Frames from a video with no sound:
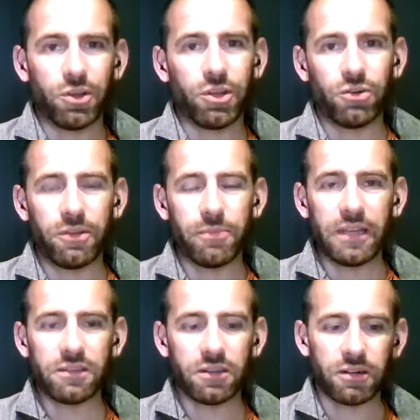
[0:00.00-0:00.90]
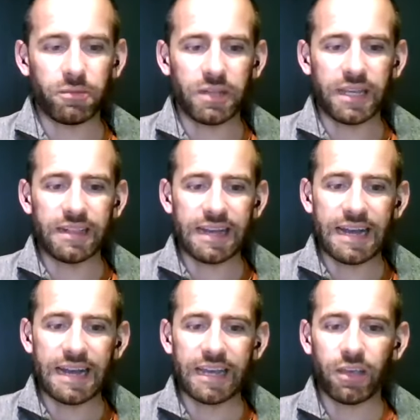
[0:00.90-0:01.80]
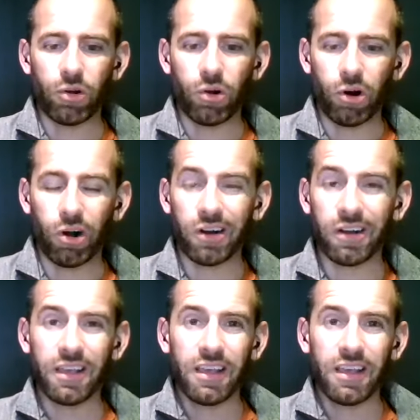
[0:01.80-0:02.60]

or, you know, they might turn a blind eye, or